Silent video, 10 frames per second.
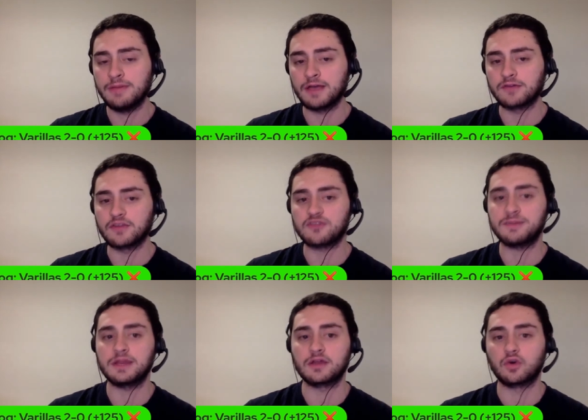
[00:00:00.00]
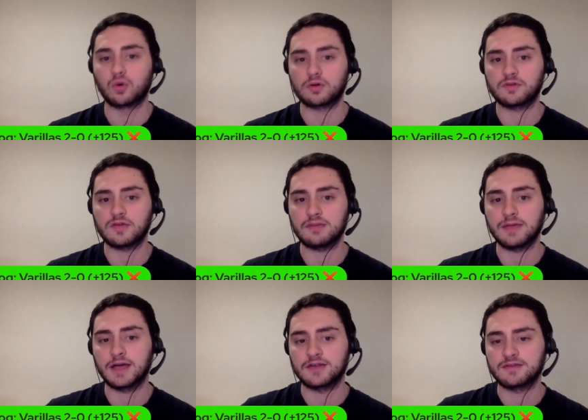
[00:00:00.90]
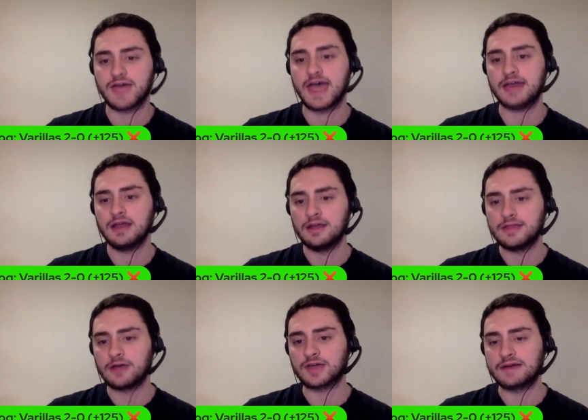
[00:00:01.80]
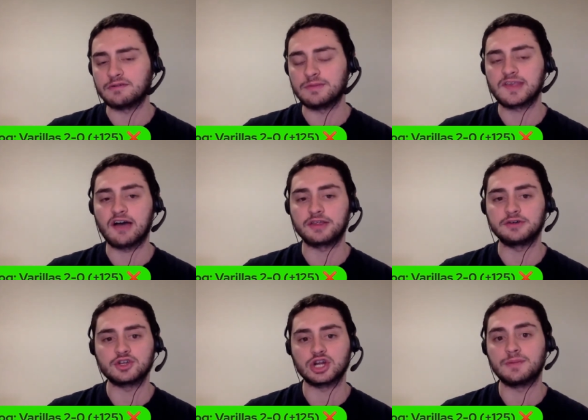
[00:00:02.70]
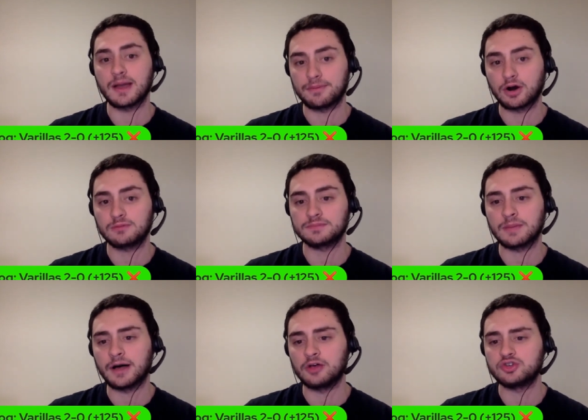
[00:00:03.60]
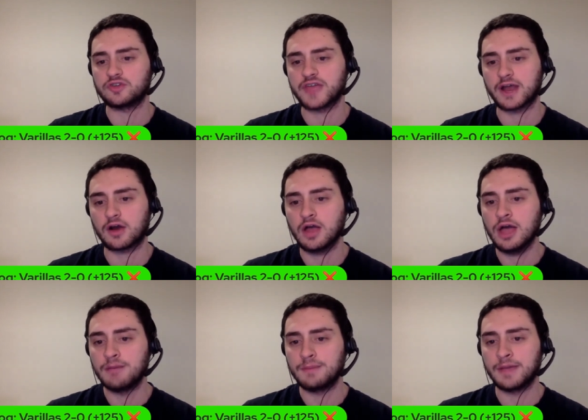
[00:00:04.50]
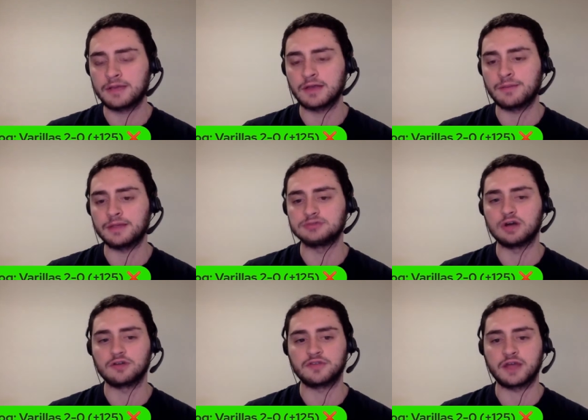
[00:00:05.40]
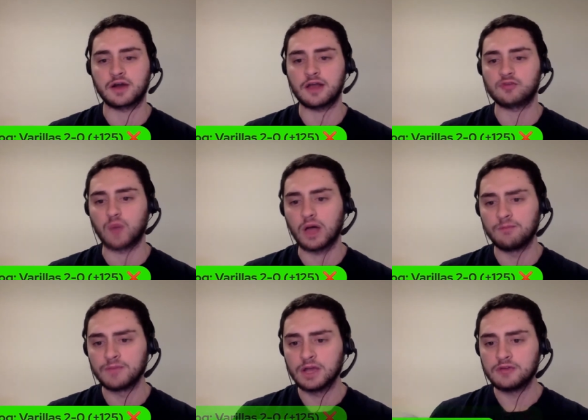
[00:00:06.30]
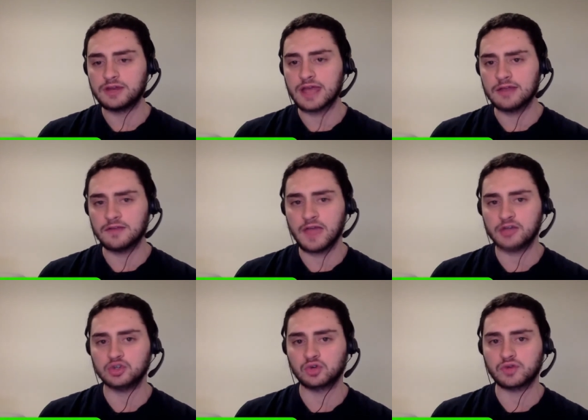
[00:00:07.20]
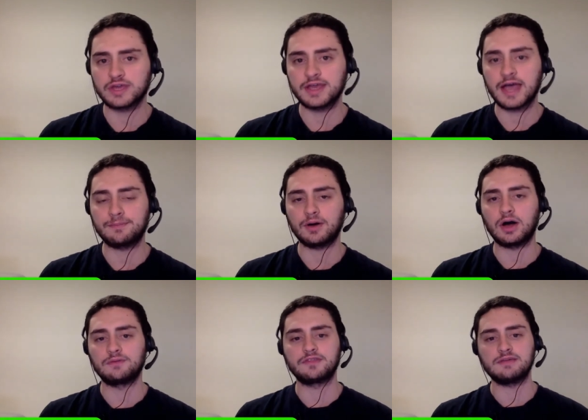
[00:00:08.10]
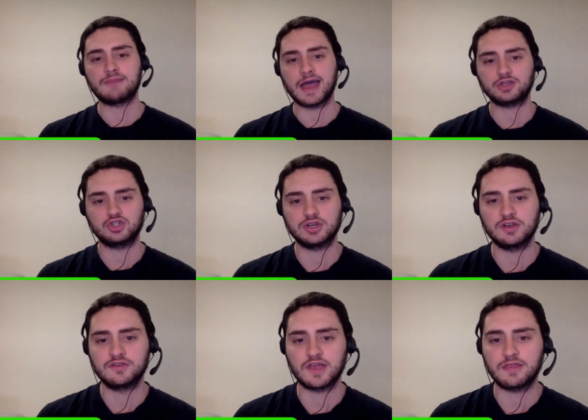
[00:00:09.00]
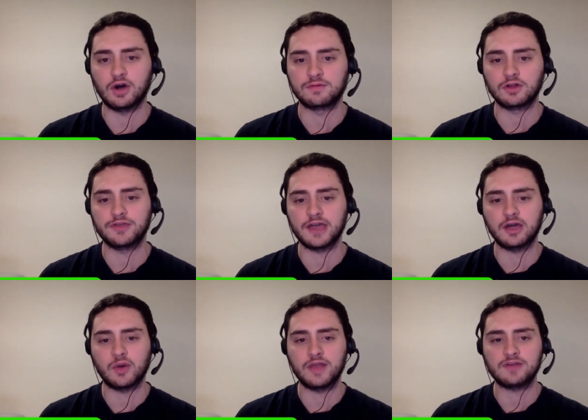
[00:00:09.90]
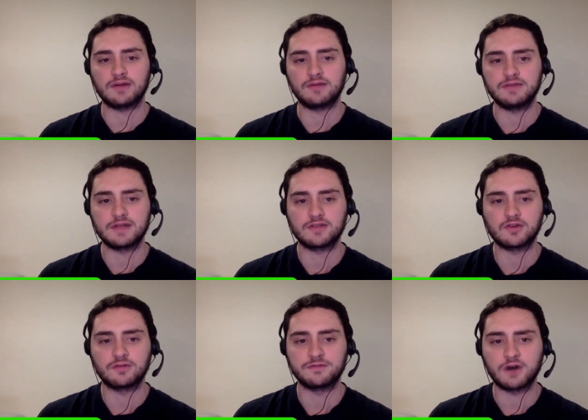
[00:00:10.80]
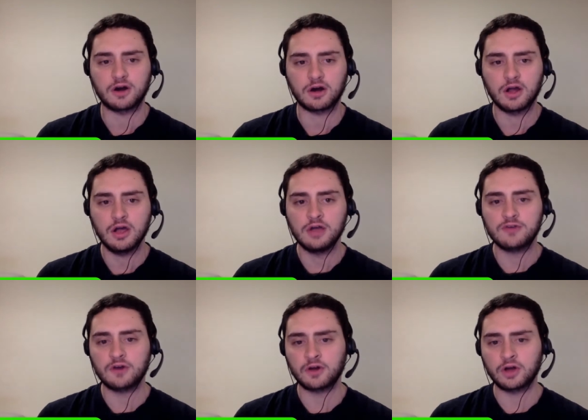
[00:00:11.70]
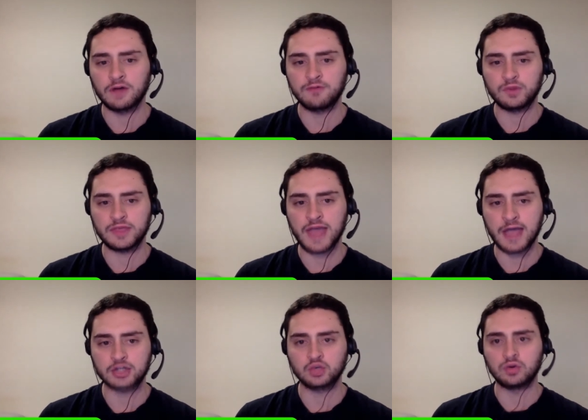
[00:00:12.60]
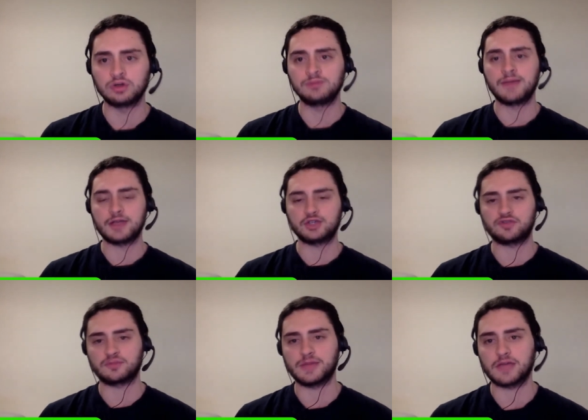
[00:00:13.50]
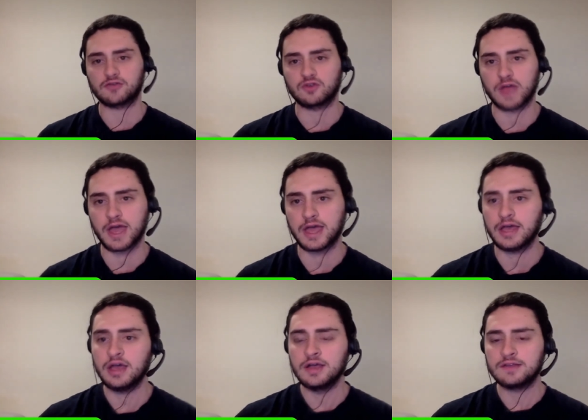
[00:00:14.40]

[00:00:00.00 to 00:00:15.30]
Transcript: because of the speed of the courts. And because of that, that was kind of a miscalculation on my part. Apologies there, but picked up a loss there as well. So to get into the actual recap of the matches and the overall takeaways of the event so far, starting off with the actual matches from yesterday,